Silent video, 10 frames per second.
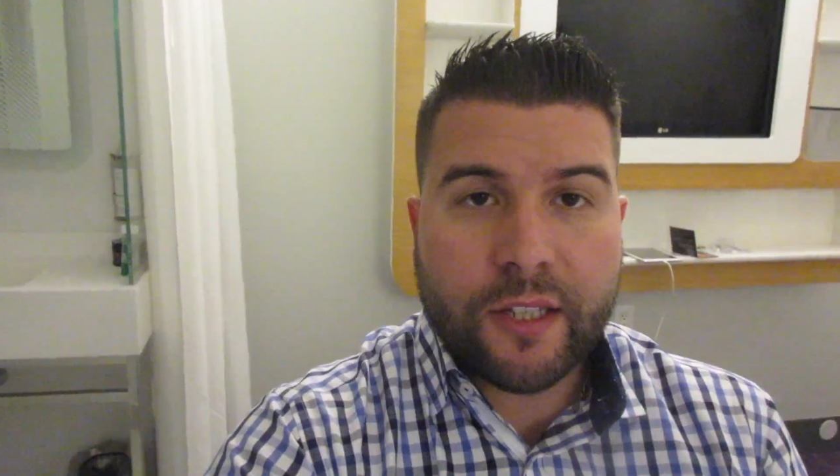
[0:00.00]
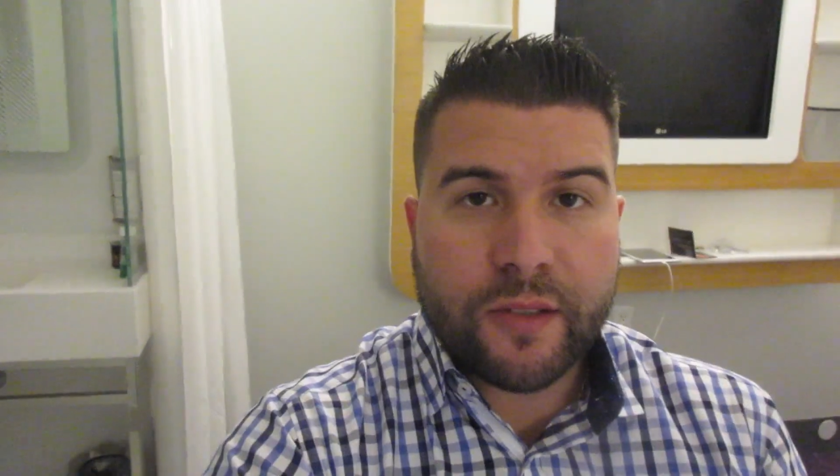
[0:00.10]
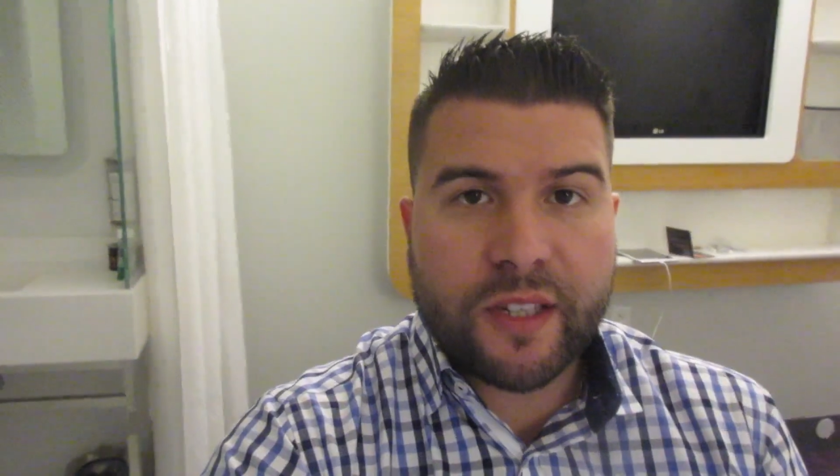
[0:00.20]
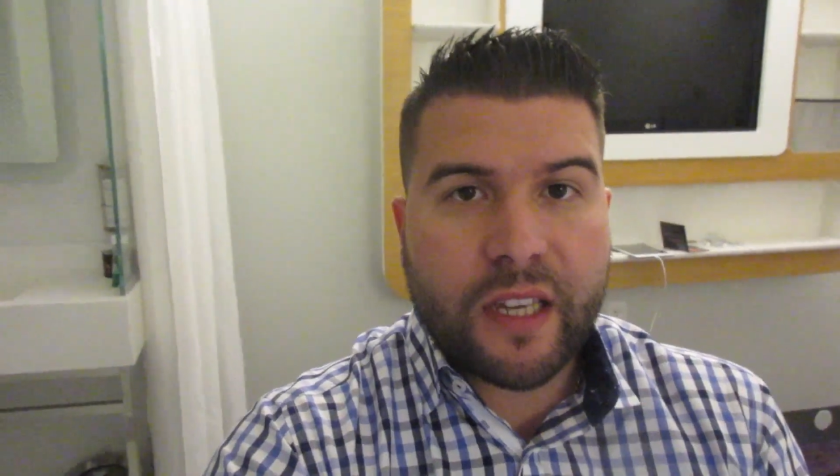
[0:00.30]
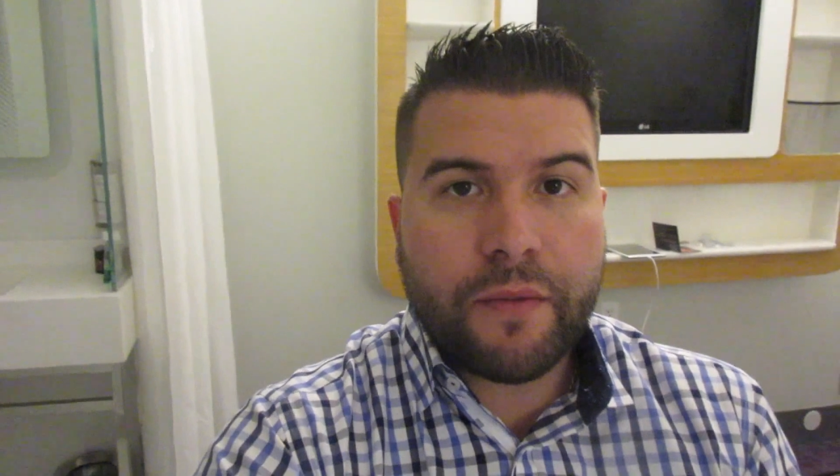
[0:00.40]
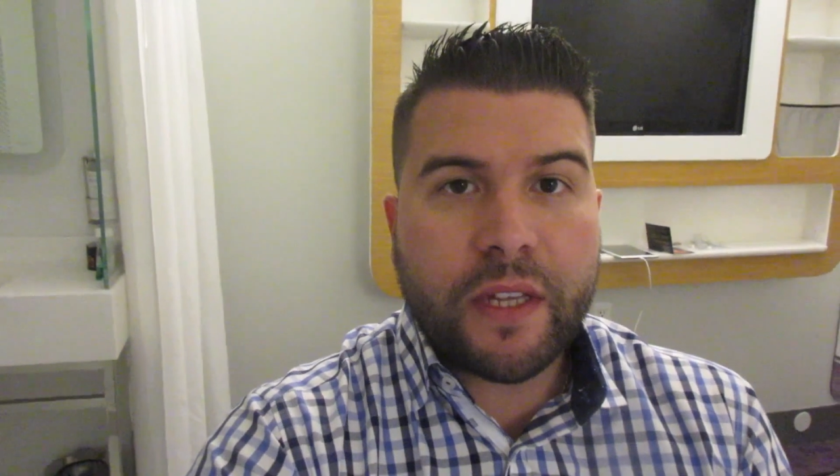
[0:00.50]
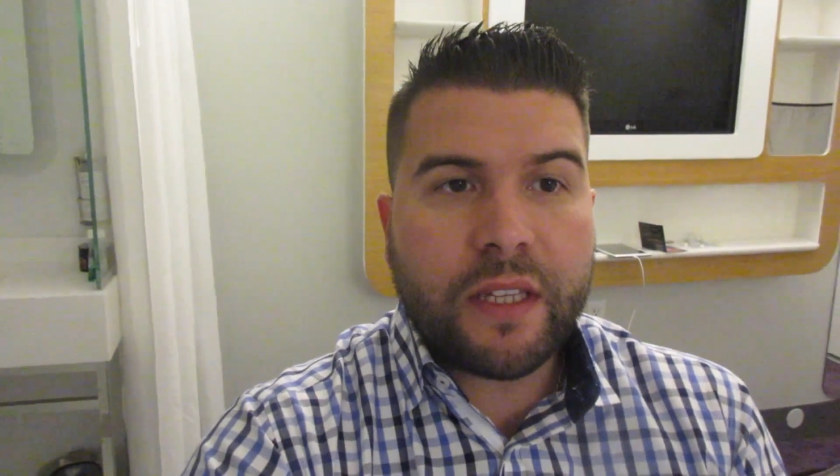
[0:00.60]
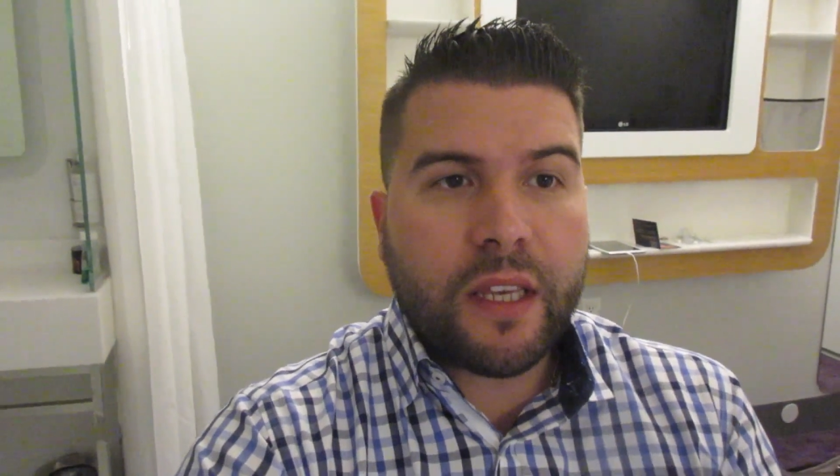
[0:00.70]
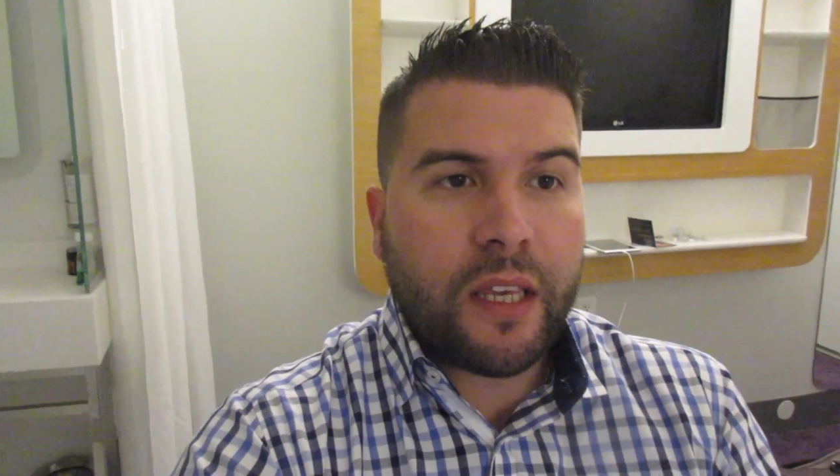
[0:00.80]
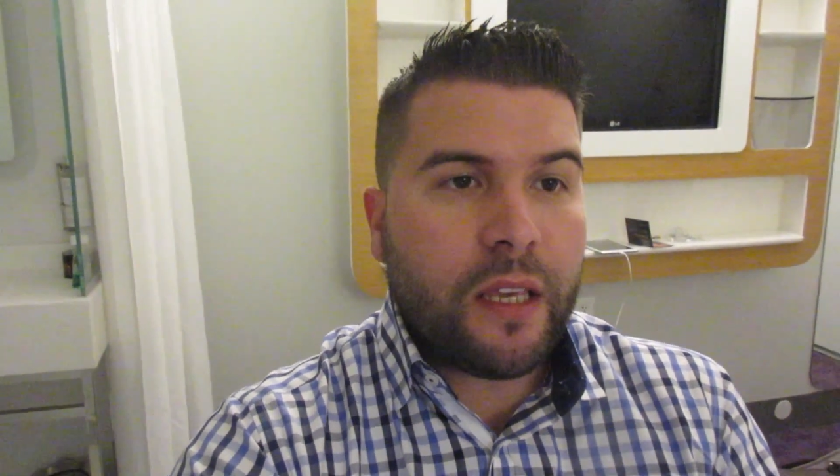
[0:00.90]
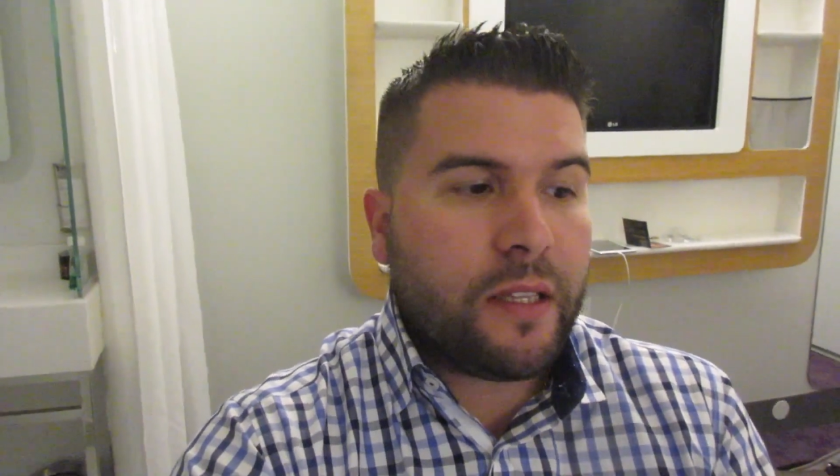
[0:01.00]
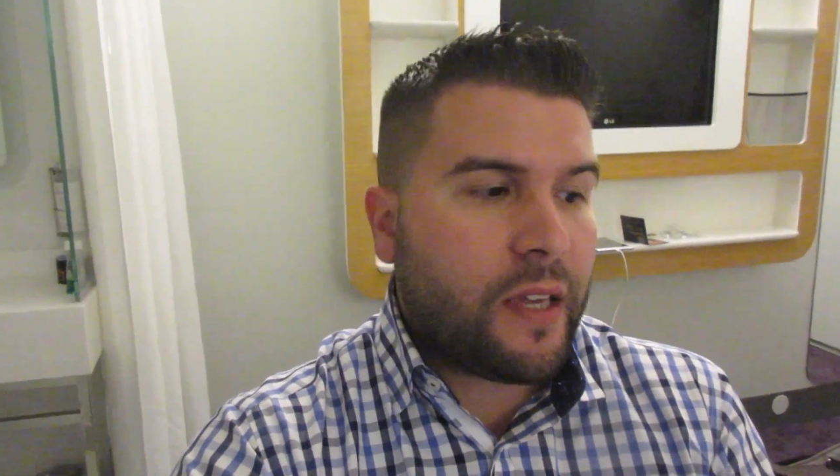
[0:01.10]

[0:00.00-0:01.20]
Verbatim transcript: All right, so 7 key